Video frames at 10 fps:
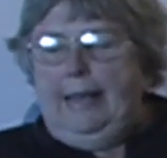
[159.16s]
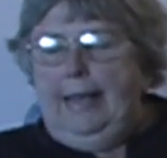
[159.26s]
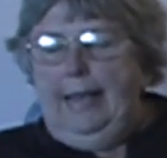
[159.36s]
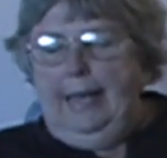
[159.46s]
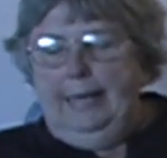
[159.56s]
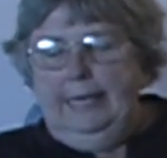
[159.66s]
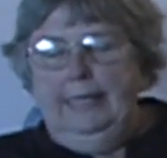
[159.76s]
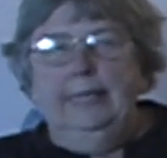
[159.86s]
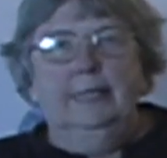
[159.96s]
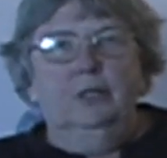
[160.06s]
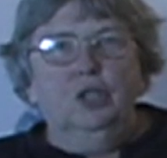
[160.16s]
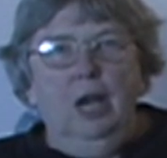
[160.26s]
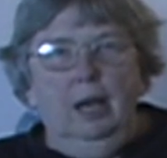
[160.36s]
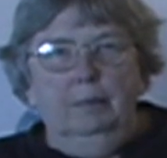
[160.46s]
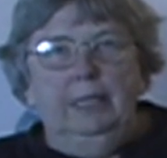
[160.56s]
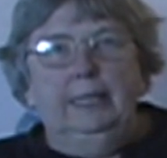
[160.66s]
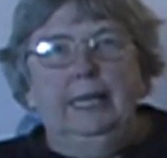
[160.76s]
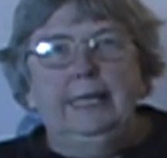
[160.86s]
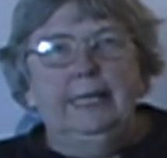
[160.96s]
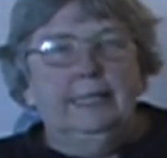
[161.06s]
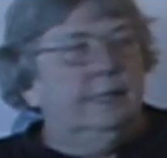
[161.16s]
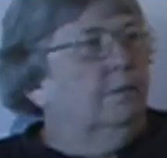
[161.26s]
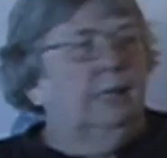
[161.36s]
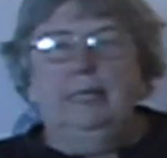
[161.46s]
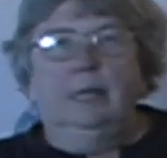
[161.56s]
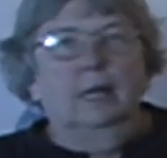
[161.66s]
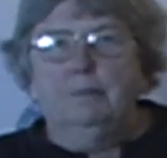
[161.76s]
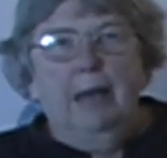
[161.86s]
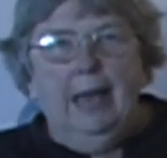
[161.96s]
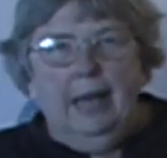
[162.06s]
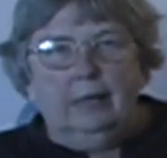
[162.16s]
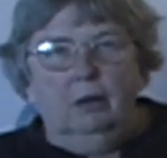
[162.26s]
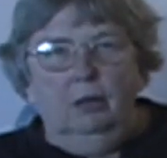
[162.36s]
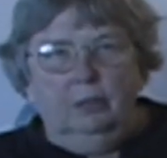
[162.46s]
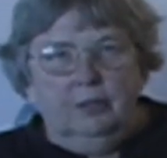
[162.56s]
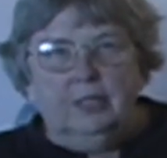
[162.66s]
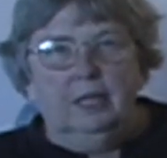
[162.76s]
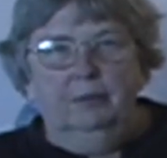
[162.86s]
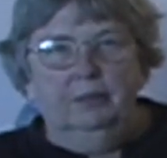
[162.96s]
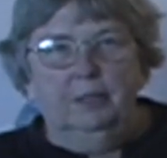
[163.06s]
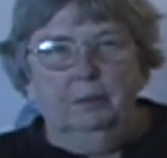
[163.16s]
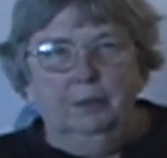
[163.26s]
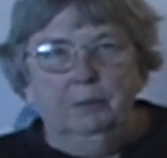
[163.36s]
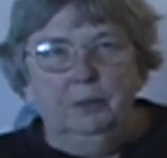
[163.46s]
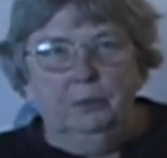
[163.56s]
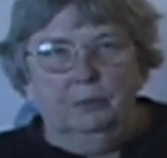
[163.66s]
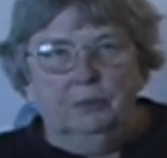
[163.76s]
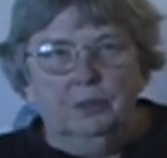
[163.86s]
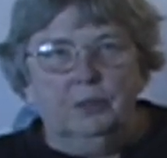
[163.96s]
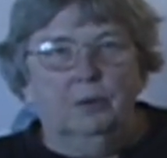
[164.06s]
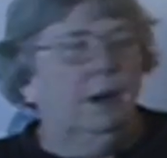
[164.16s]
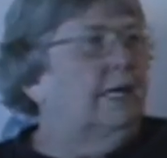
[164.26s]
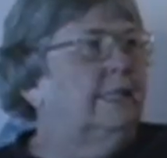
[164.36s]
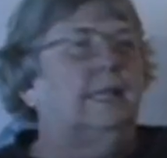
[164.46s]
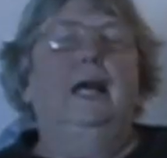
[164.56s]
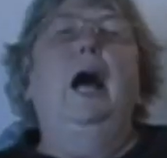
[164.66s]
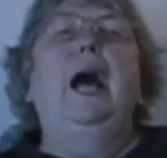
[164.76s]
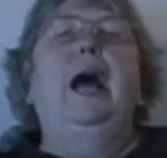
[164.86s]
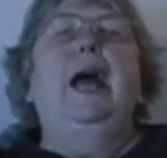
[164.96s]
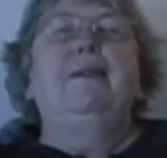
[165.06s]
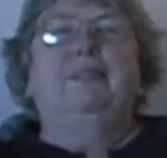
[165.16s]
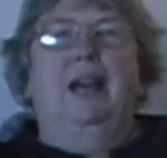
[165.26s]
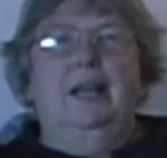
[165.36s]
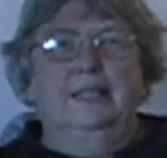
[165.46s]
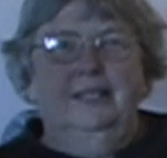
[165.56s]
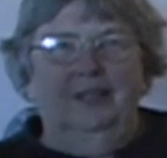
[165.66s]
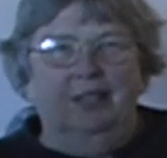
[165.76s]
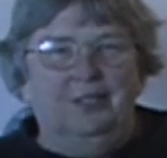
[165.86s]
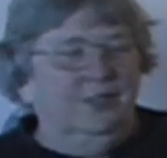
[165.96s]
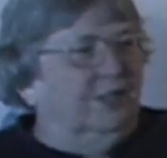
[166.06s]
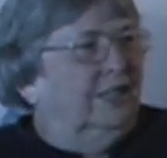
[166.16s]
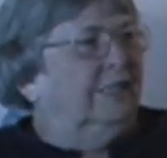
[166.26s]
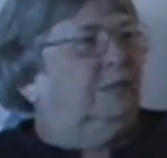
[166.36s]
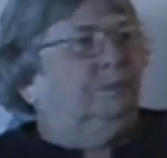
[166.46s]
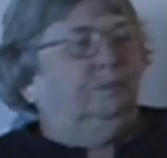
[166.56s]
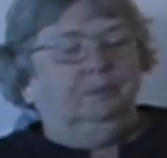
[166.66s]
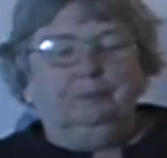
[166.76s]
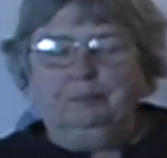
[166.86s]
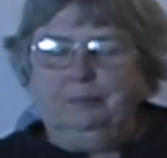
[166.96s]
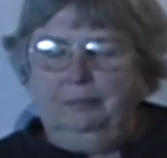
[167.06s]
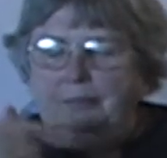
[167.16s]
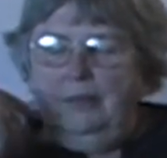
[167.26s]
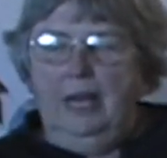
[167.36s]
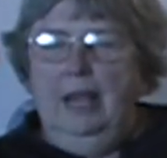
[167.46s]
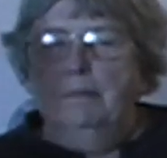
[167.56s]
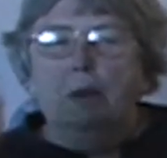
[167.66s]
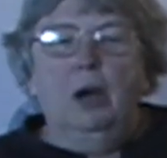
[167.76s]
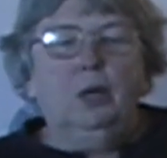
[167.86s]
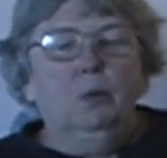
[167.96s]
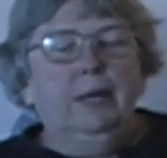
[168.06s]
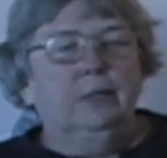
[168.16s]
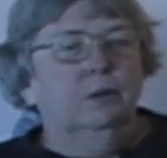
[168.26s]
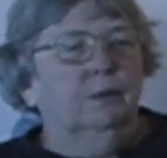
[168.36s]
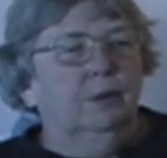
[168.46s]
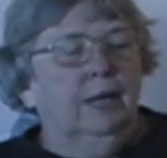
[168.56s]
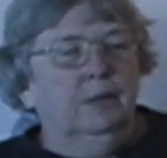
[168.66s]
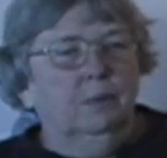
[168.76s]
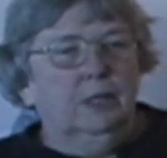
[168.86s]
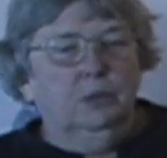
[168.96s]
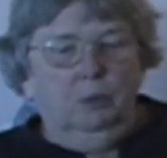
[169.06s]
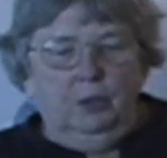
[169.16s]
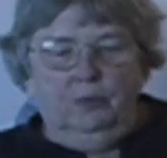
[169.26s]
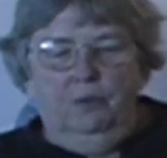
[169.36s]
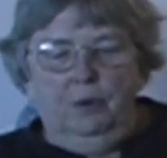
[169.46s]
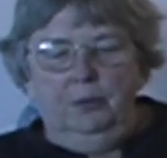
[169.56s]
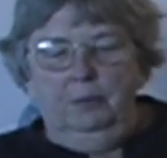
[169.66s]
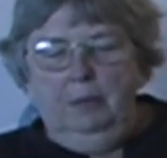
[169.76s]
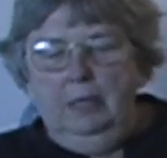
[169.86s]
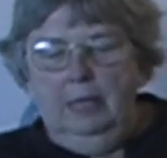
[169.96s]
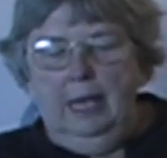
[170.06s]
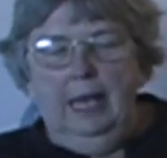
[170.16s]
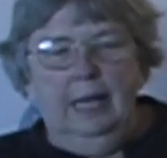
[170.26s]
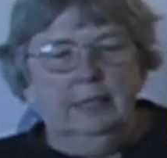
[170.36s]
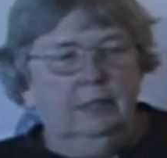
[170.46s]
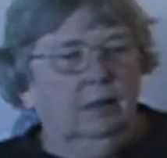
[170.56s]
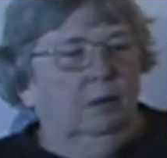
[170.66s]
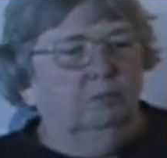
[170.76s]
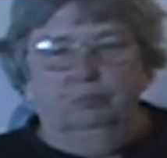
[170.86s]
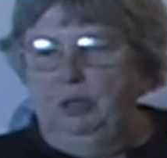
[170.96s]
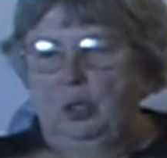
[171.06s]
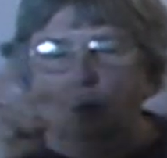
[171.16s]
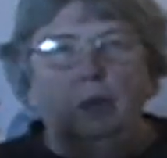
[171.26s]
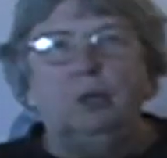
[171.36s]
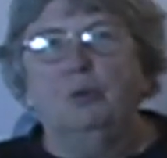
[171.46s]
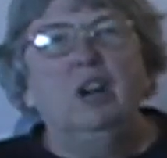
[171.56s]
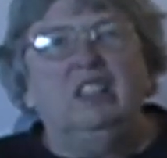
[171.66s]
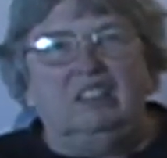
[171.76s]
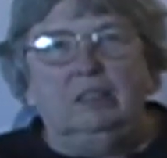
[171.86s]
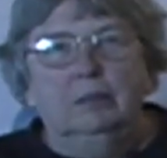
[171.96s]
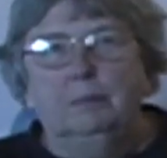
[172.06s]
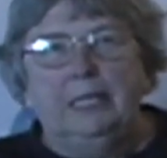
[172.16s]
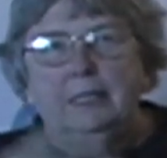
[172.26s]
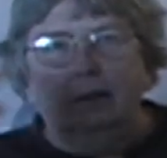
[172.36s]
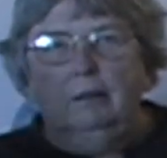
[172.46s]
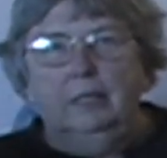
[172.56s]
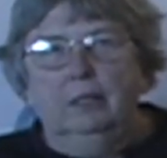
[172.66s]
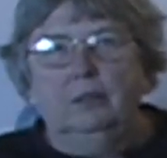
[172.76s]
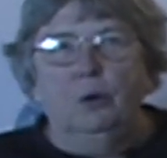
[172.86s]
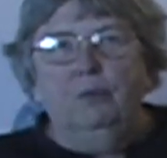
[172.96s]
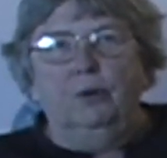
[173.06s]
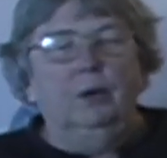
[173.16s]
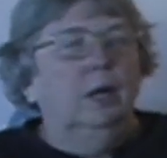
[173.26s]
And he needed a job, and they needed somebody to unpack all the stuff that had been moved. So I said, I've got a suggestion. And Mark went over and went to work for them as a grunt, basically, a gopher.